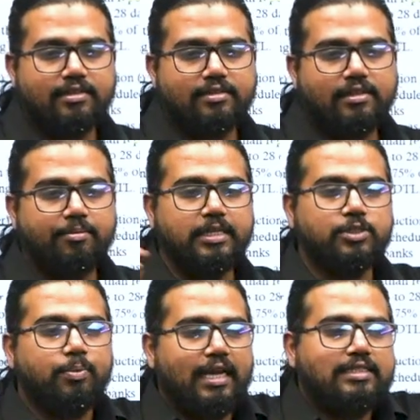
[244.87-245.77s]
That means
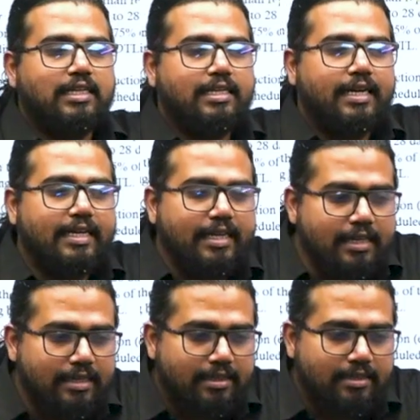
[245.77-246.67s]
banks are
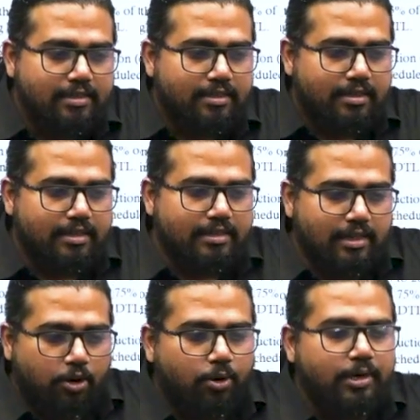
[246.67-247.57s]
getting
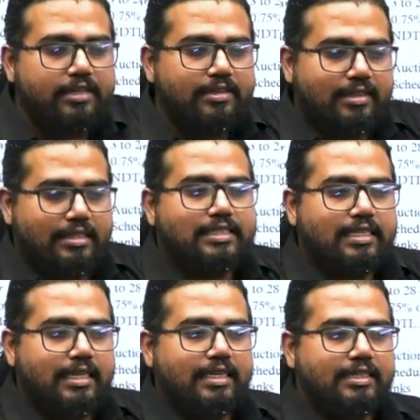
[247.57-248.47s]
low interest
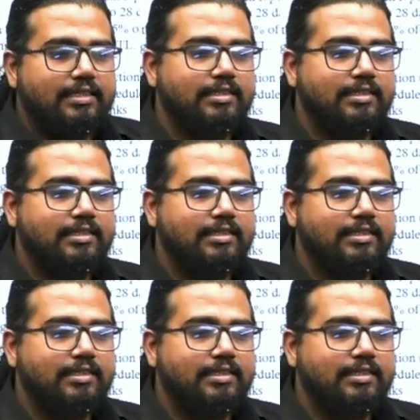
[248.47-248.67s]
rate